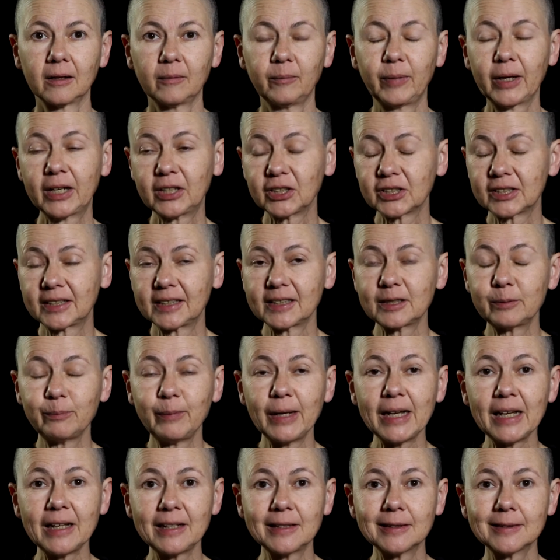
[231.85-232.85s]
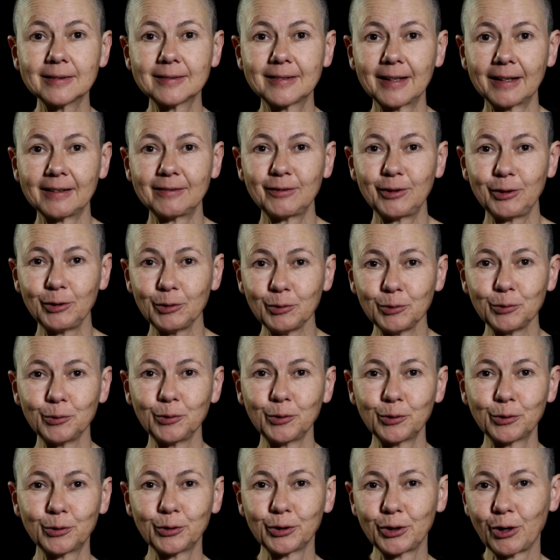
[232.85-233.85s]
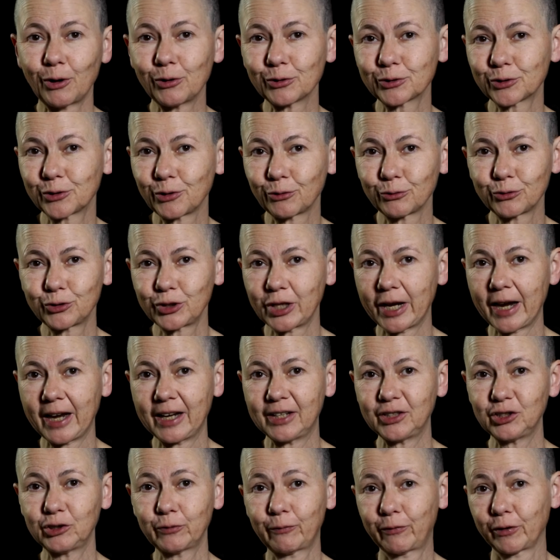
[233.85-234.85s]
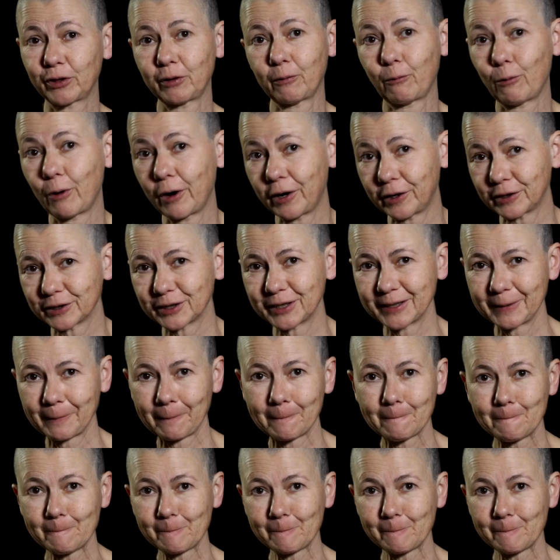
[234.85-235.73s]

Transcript: because this means that you could also change for the worse,